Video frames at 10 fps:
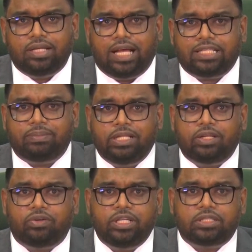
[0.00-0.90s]
has been
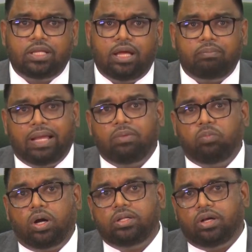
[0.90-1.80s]
increased by
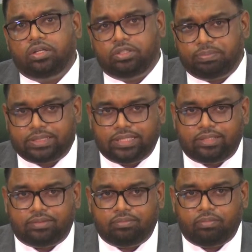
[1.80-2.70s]
100%.